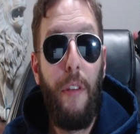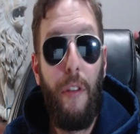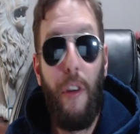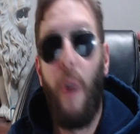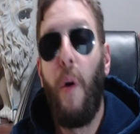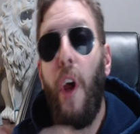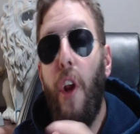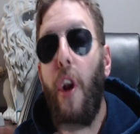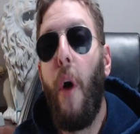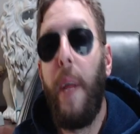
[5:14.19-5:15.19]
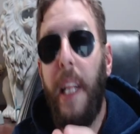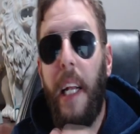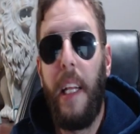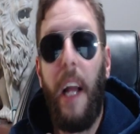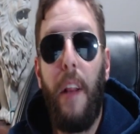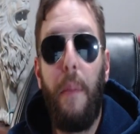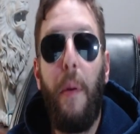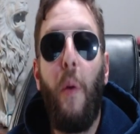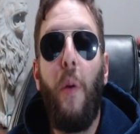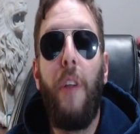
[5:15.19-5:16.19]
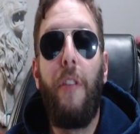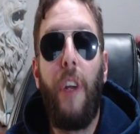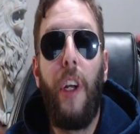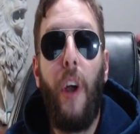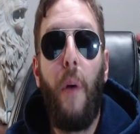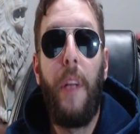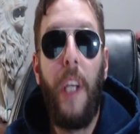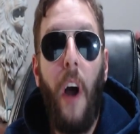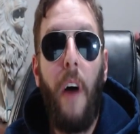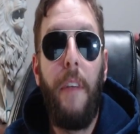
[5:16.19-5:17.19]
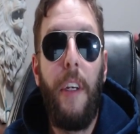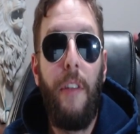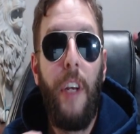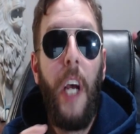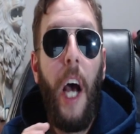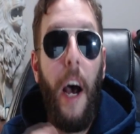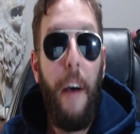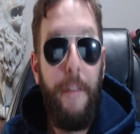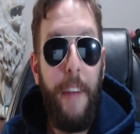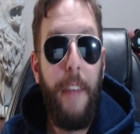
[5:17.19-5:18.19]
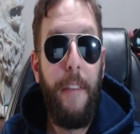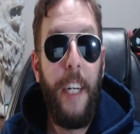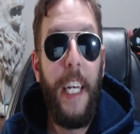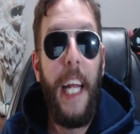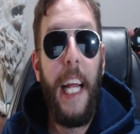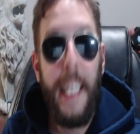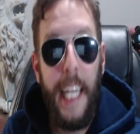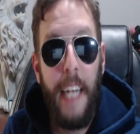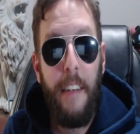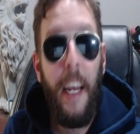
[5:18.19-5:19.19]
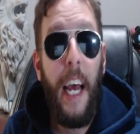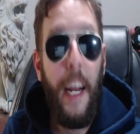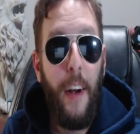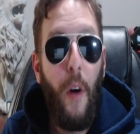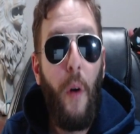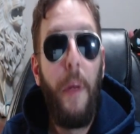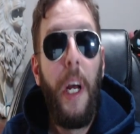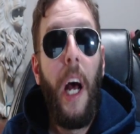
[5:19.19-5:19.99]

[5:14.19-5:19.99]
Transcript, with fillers: So knowing that a lot of the pool is going to go with the obvious uh, favorite in Atlanta at home,